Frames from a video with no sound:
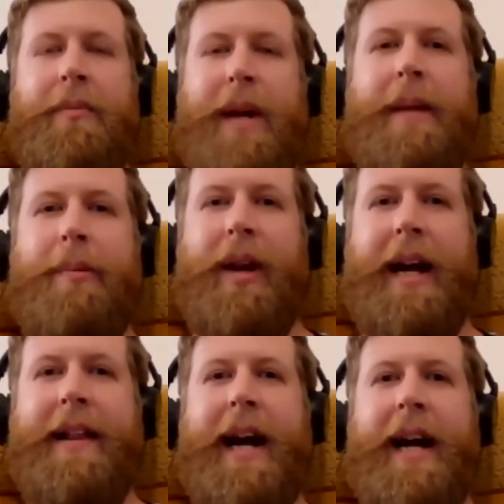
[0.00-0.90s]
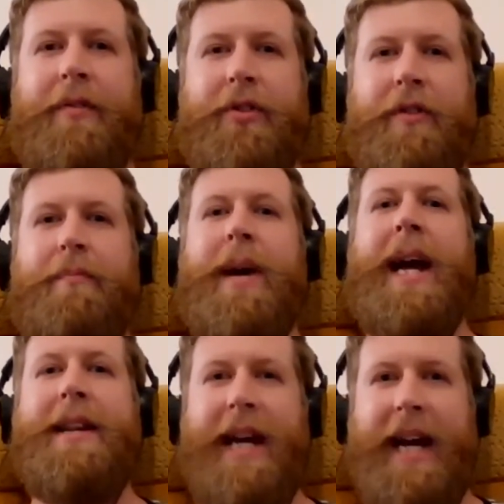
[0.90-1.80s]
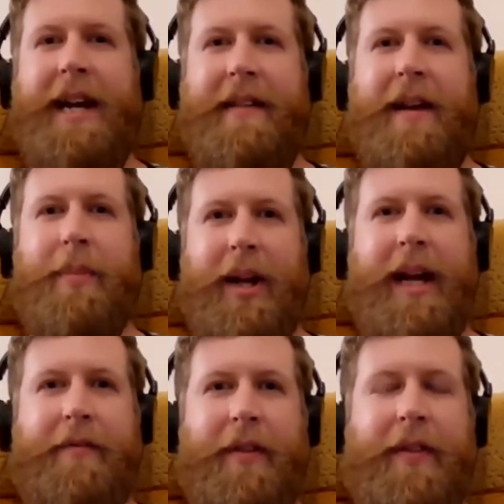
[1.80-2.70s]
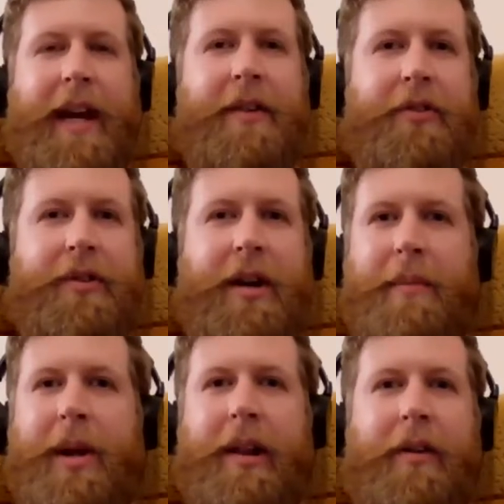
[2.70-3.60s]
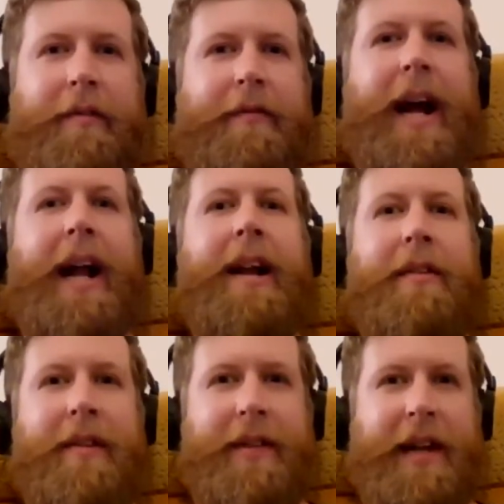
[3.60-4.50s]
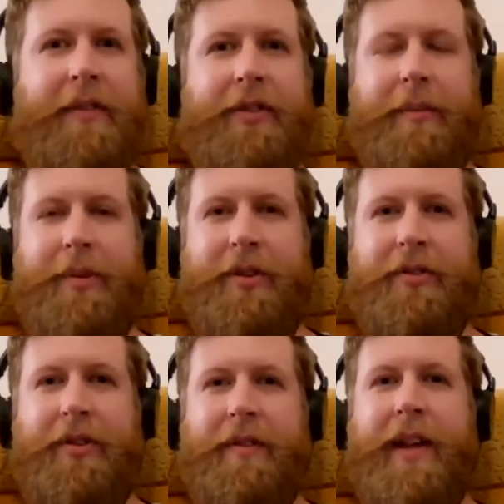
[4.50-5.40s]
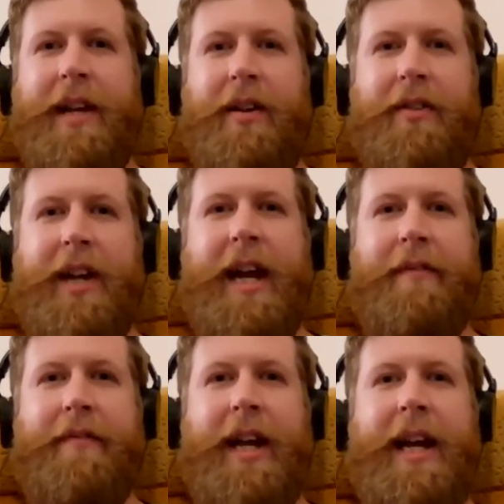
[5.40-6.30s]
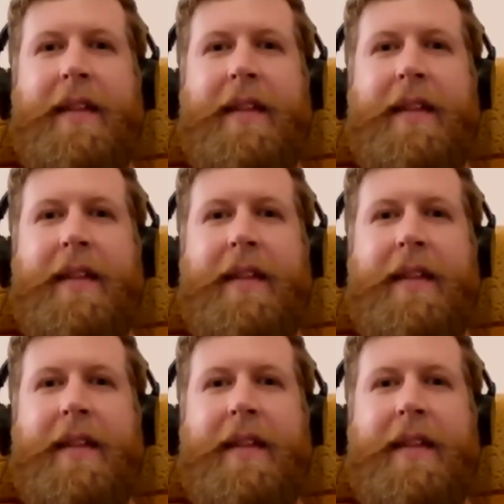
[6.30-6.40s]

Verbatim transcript: people like that have sort of maintained their belief that there's um, a lot of value in these substances if they're used carefully.